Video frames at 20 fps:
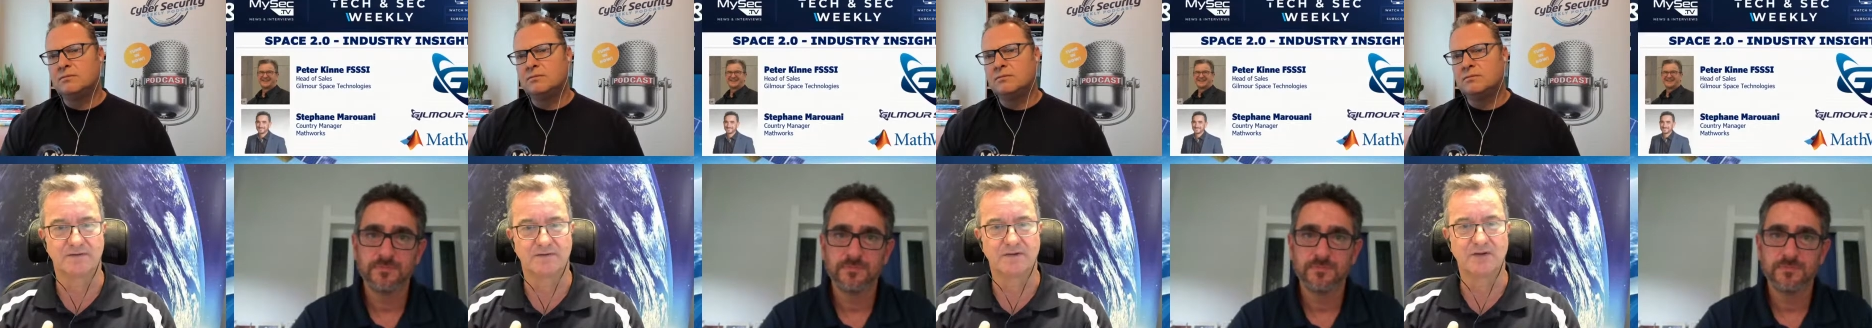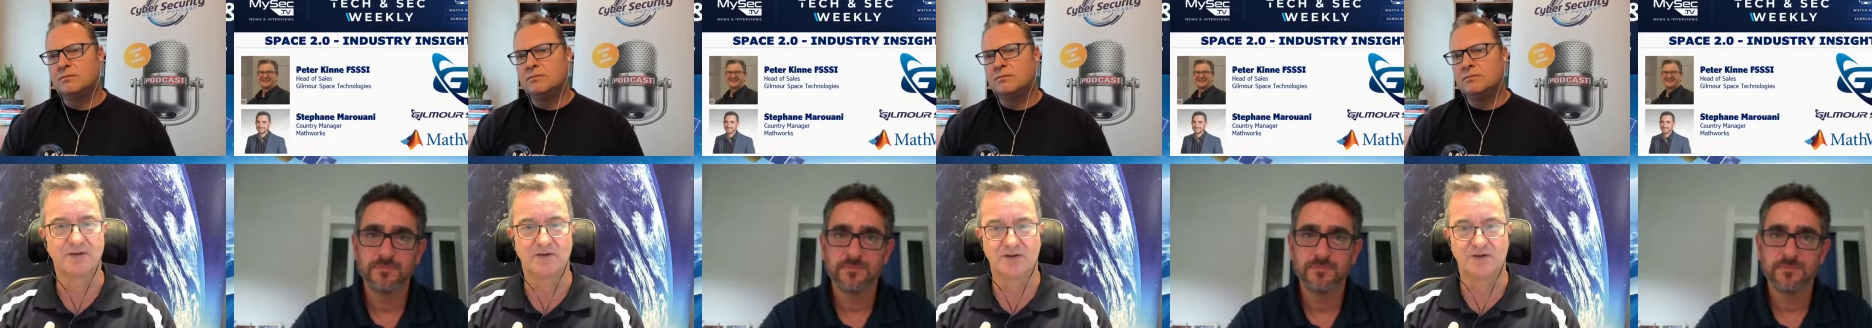Speaker 1: a
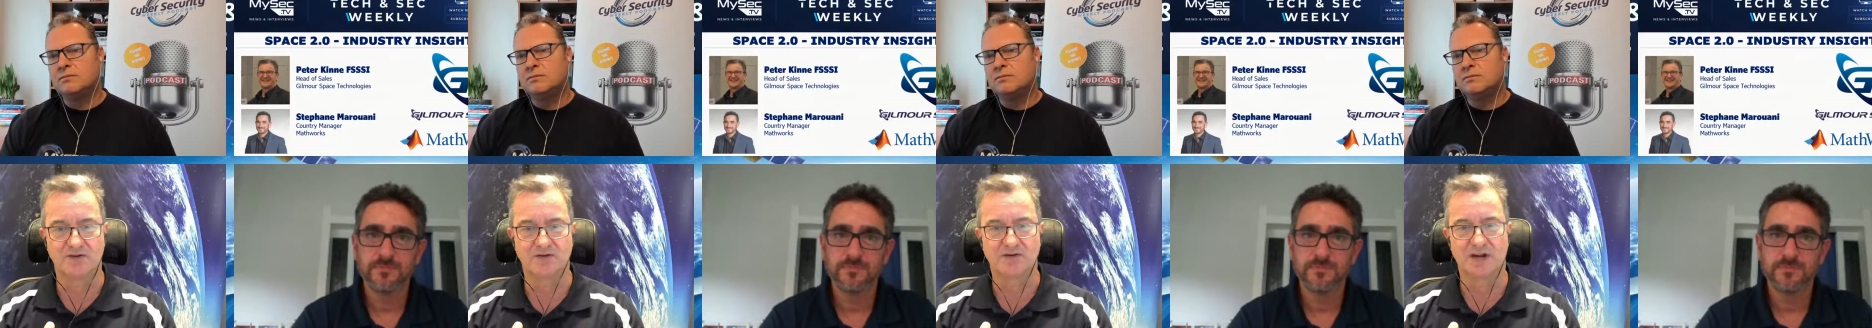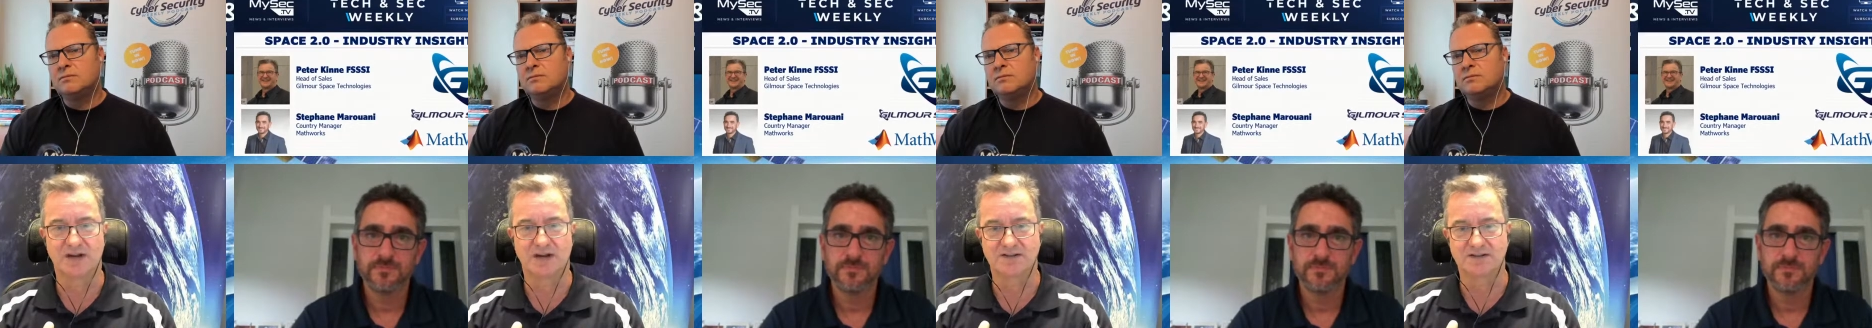few
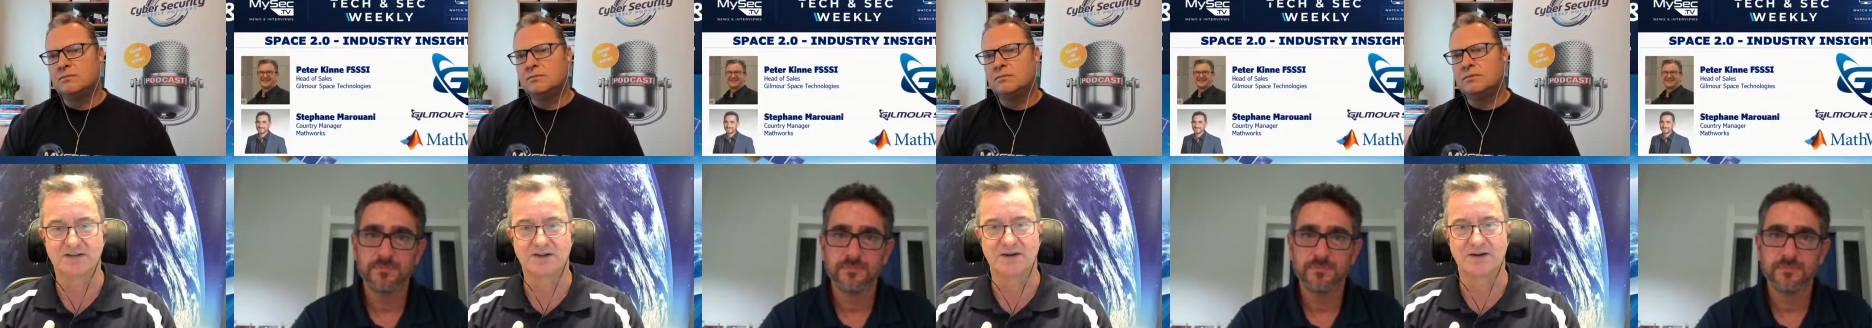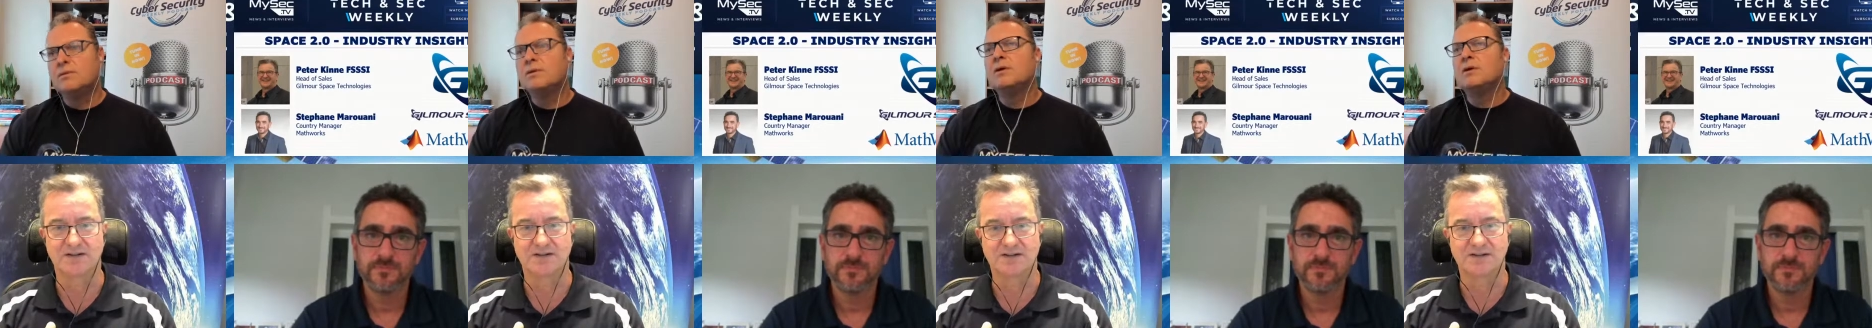contracts
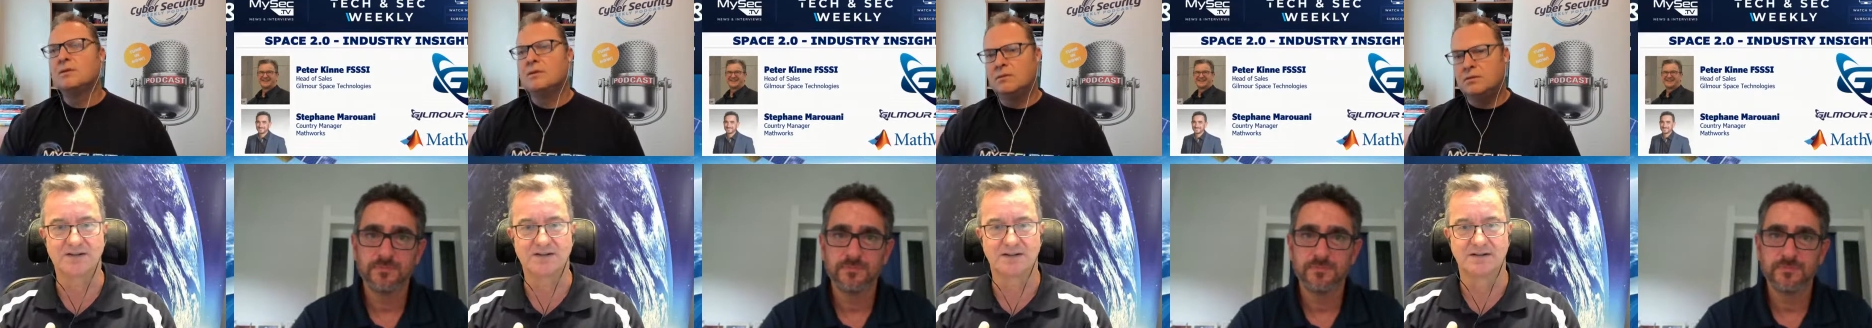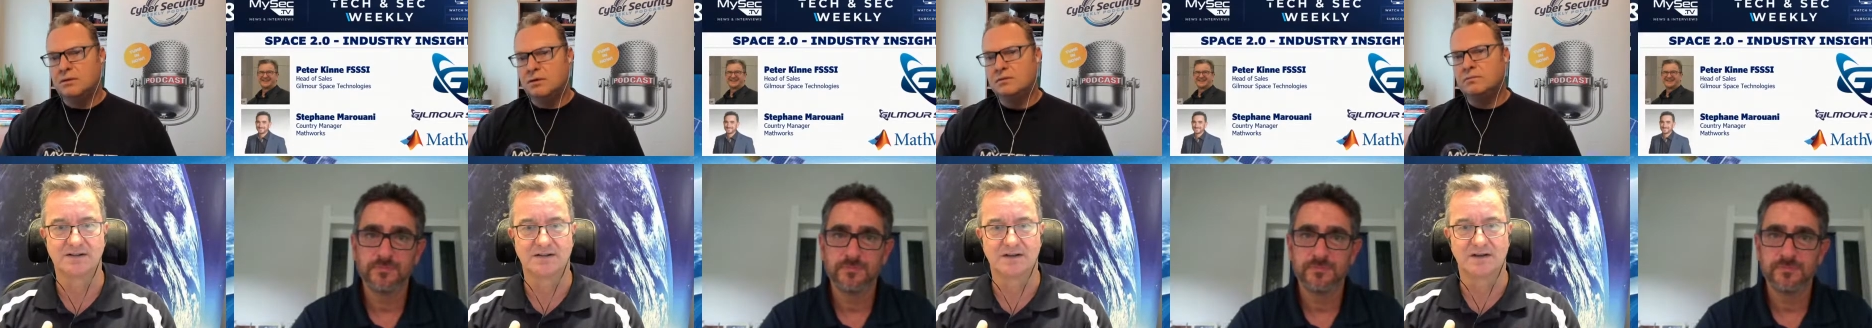signed
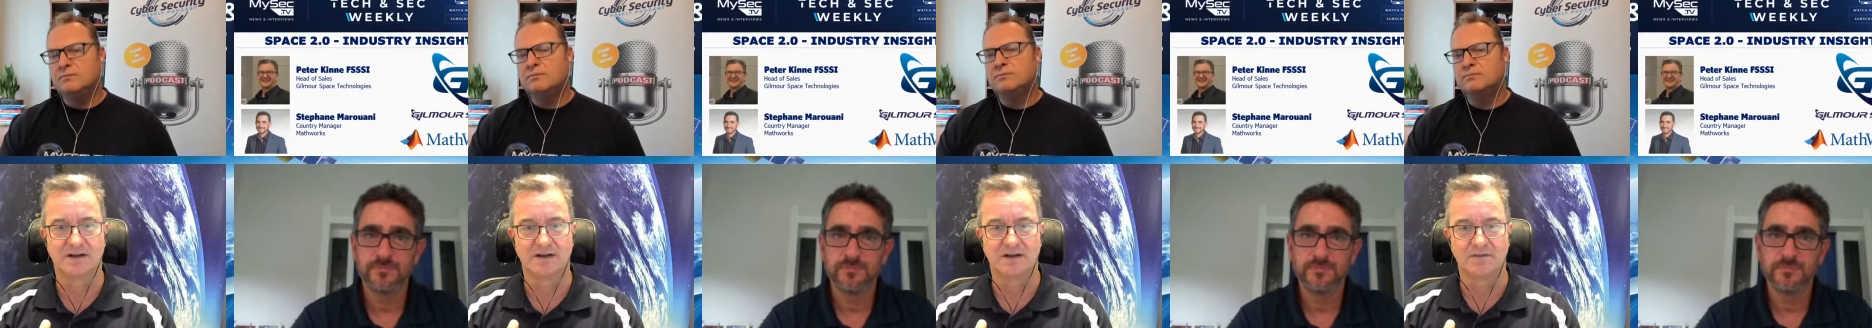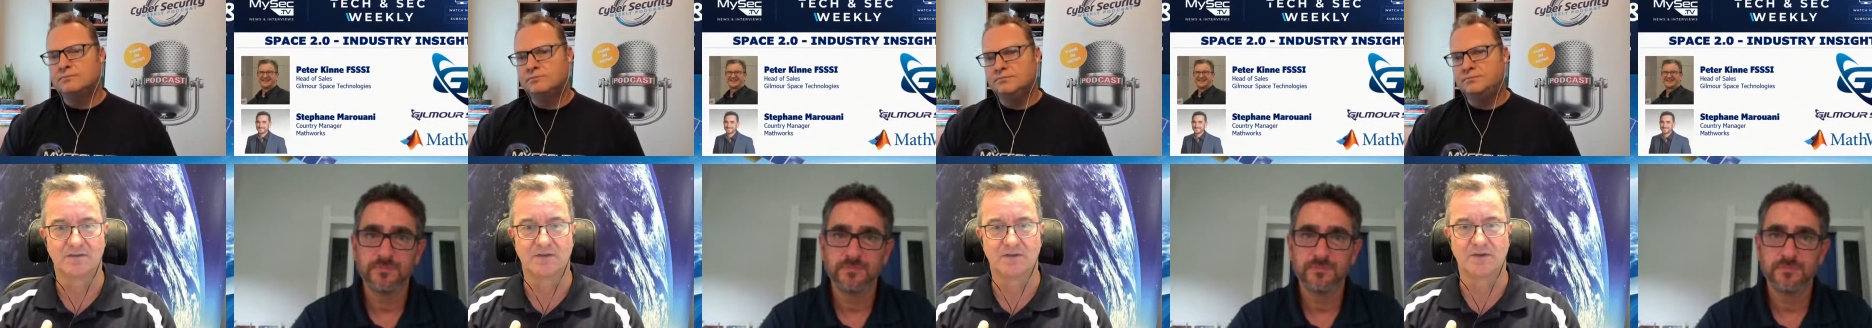yep.
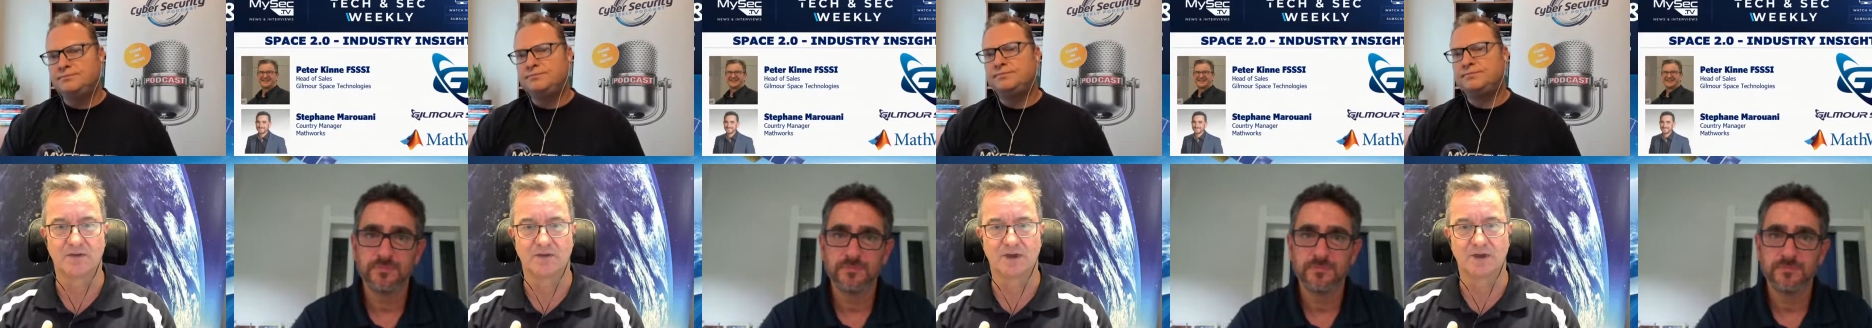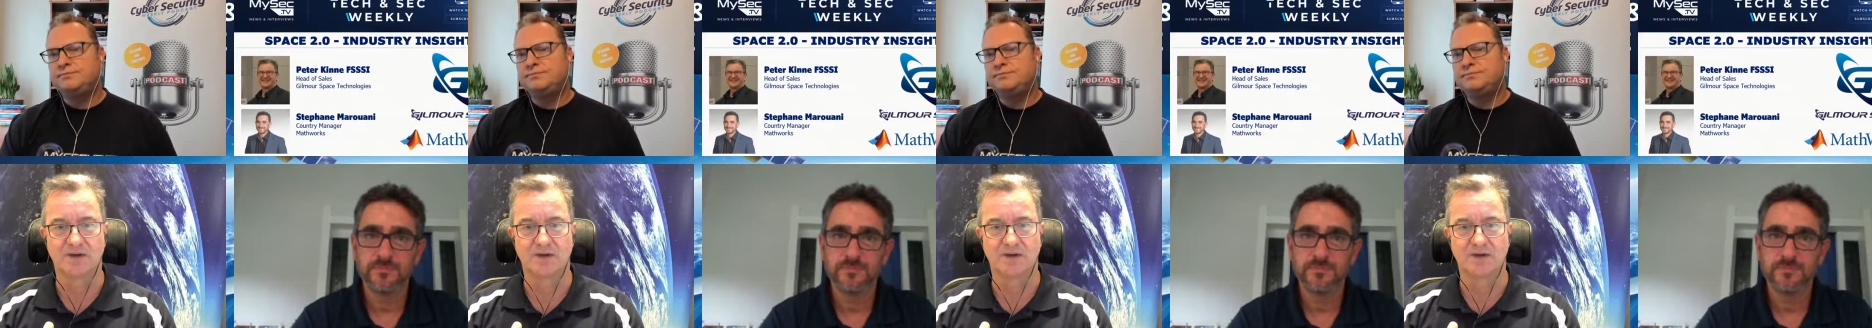for